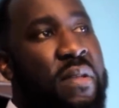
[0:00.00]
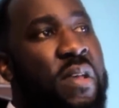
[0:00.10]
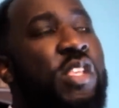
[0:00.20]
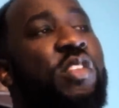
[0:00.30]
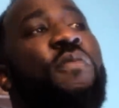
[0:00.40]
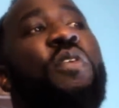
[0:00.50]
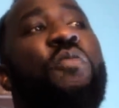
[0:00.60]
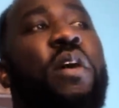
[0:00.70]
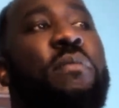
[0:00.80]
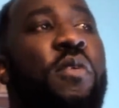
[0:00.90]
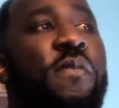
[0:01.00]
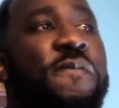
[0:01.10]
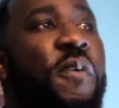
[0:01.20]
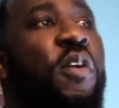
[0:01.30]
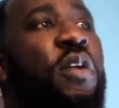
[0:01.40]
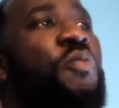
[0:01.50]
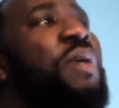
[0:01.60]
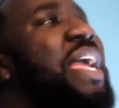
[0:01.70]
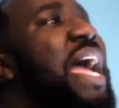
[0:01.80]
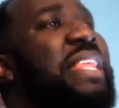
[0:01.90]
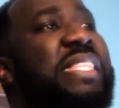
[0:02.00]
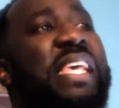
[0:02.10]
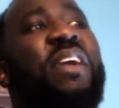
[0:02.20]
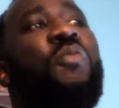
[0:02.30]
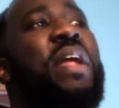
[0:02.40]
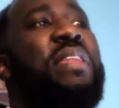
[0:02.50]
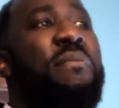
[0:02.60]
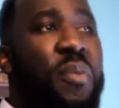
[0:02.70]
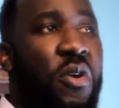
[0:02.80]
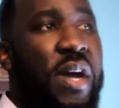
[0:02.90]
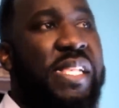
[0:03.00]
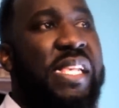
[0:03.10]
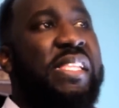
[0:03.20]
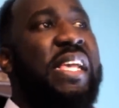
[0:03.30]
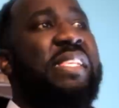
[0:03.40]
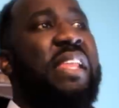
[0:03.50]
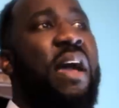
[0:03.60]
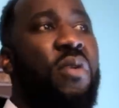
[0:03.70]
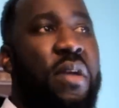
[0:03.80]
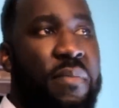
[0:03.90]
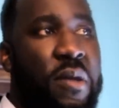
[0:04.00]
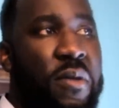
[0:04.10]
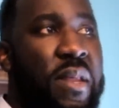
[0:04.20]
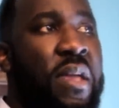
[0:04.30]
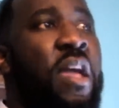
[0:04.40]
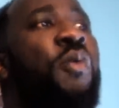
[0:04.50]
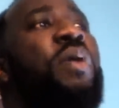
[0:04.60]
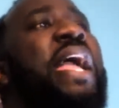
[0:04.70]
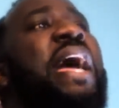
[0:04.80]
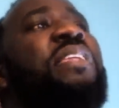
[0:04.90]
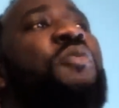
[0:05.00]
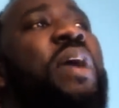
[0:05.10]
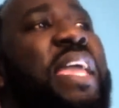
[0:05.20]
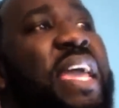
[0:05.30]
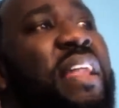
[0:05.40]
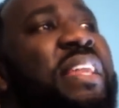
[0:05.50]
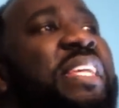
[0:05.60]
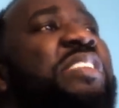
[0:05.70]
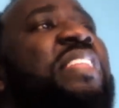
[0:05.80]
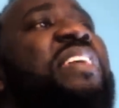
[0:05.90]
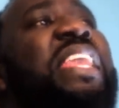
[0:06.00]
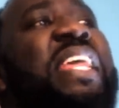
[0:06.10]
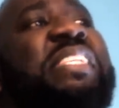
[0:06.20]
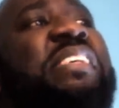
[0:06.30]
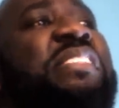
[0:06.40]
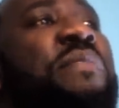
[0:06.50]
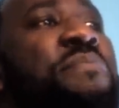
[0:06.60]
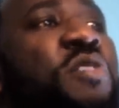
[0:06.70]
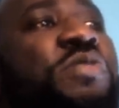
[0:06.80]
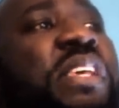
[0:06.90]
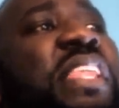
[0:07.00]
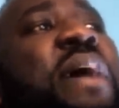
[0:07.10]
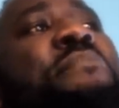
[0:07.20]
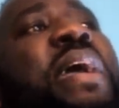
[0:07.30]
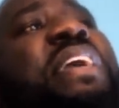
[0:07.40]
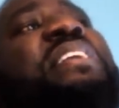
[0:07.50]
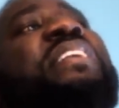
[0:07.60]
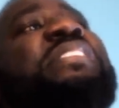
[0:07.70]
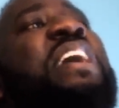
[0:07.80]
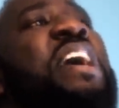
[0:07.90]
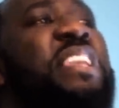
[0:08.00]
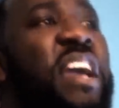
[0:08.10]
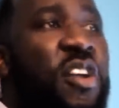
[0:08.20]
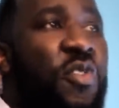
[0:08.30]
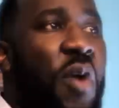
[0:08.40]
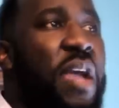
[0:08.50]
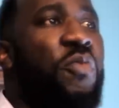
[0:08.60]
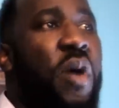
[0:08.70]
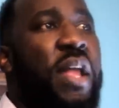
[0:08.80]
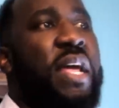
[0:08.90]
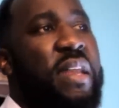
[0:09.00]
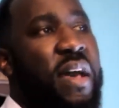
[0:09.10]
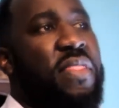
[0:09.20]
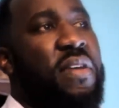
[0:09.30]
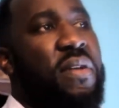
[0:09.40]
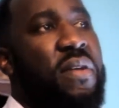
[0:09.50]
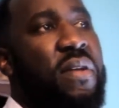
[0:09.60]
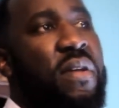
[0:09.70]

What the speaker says: So if we want to move forward, we got to take away the poisons that's in our community. We got to quit killing each other and listen to music that make us degrade one another,